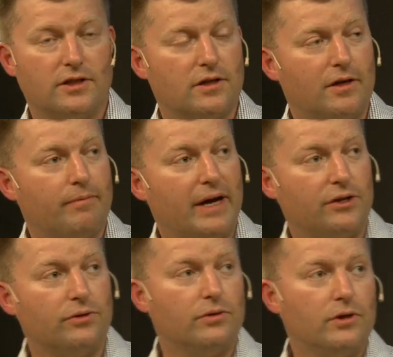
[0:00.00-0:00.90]
design
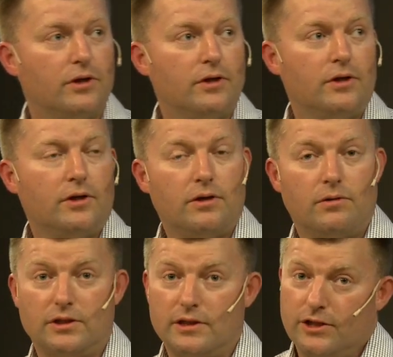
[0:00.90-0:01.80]
manual,
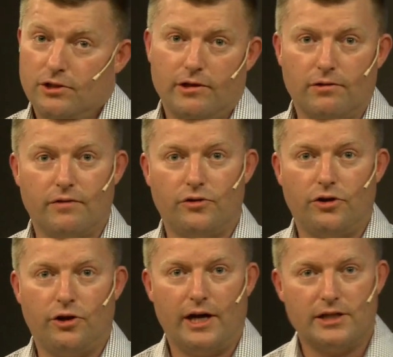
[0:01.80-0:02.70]
which is literally on
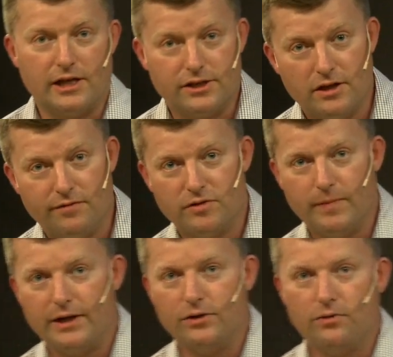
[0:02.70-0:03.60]
gov.uk/service
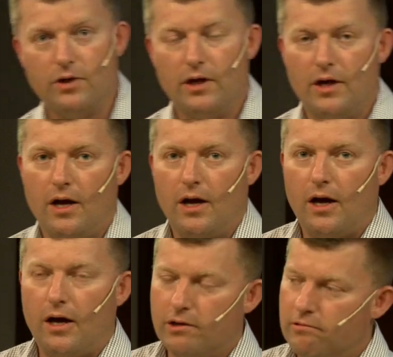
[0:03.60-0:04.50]
manual,
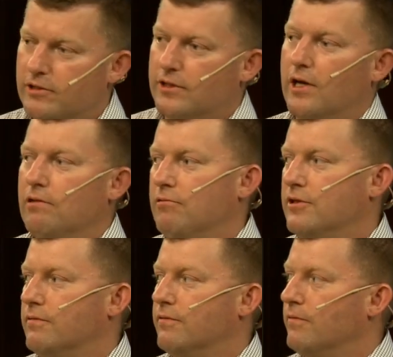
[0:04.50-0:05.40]
hundreds and
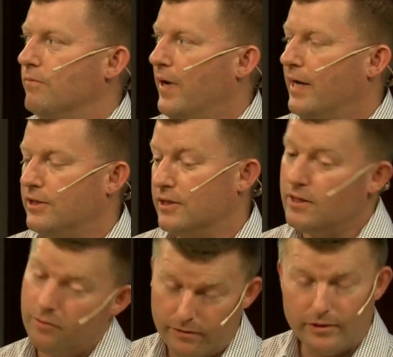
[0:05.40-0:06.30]
hundreds of pages,
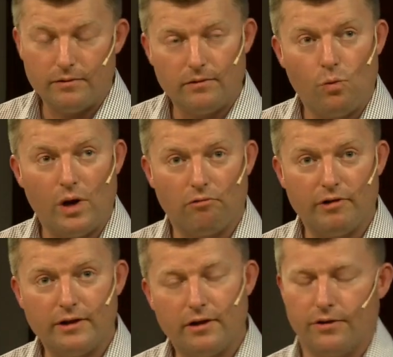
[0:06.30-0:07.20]
some of it
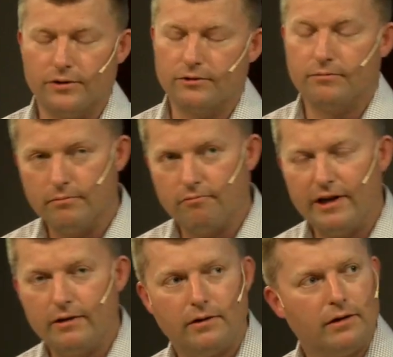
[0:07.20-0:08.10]
well-written, others
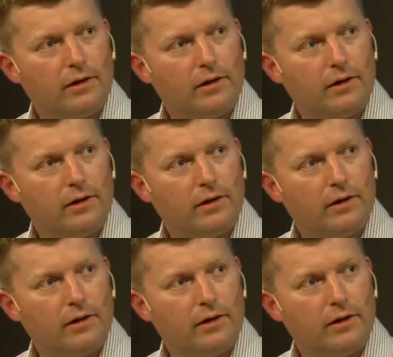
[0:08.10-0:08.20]
written,